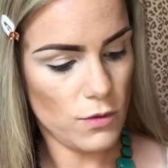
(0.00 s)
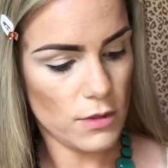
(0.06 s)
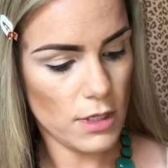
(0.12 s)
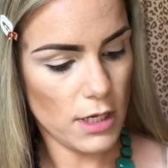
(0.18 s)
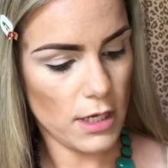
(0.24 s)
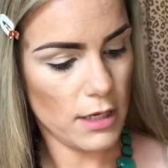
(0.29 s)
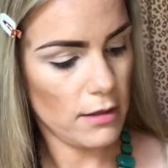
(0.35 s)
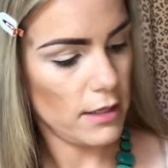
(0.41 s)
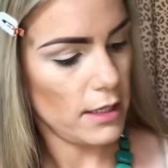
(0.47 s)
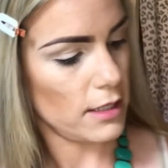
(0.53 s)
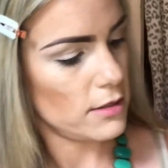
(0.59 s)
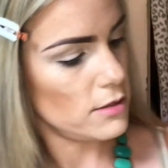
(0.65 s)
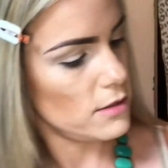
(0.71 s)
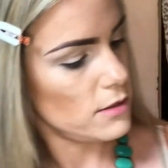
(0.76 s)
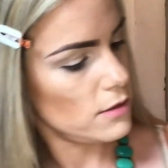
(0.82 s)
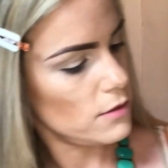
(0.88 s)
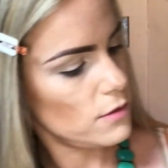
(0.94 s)
I like
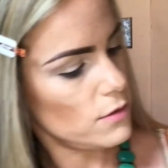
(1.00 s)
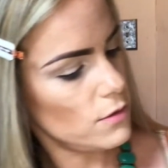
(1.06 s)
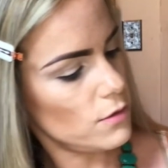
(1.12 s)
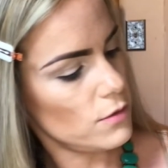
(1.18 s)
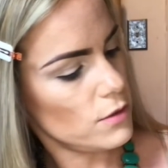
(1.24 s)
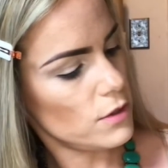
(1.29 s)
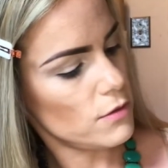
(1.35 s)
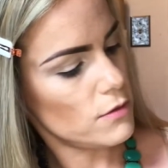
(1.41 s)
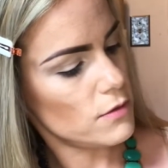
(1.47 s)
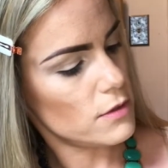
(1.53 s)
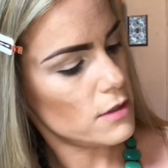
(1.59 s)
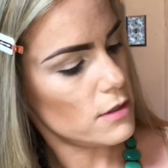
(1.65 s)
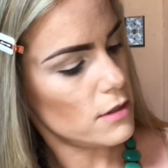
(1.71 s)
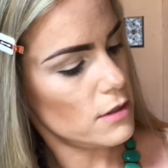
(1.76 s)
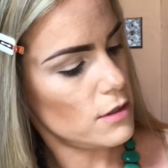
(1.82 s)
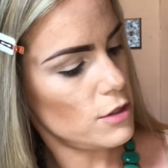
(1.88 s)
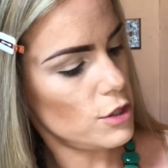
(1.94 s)
to use
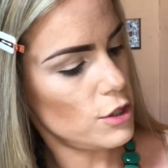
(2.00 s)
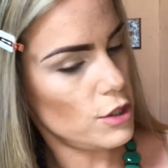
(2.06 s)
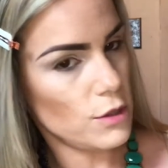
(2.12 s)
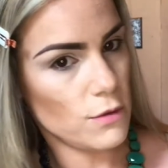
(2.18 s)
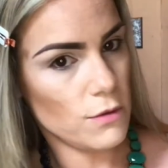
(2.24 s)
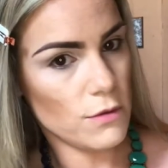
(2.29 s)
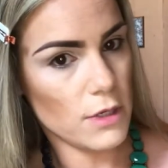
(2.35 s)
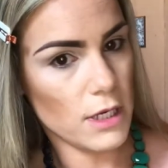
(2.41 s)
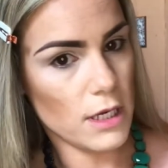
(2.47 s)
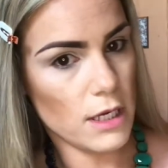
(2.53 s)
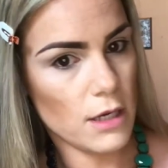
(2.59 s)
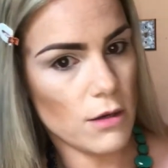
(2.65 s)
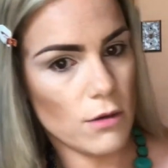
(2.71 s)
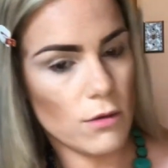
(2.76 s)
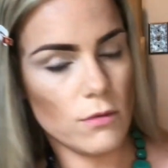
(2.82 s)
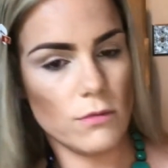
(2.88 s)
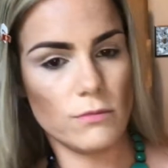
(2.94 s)
Nude. Oh,
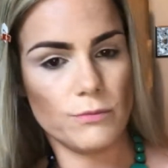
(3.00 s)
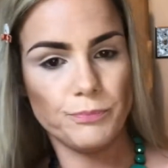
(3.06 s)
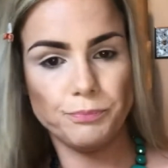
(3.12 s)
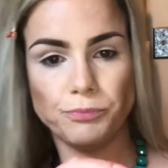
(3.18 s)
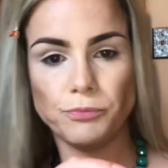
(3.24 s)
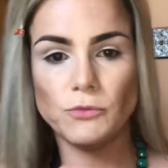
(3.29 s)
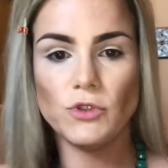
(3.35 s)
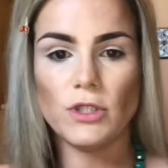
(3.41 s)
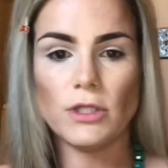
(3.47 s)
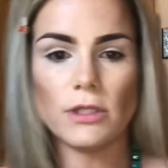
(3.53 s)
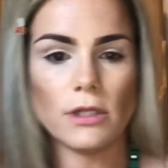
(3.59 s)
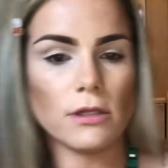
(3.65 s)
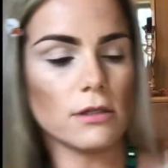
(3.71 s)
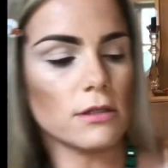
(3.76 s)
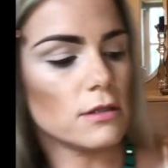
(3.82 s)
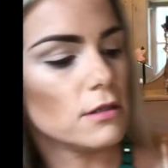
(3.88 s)
Jesus.